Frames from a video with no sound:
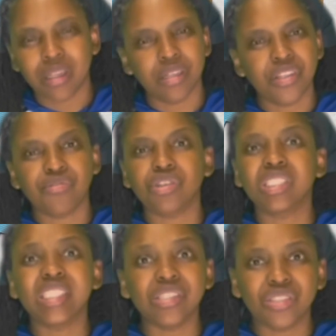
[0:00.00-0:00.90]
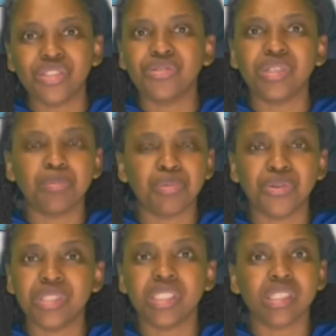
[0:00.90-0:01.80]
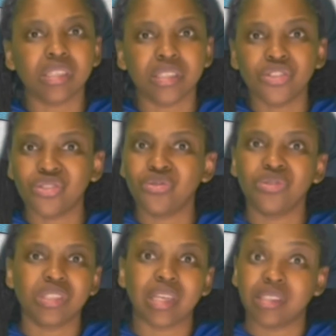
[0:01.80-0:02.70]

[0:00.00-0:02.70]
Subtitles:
that they've got sensory processing issues,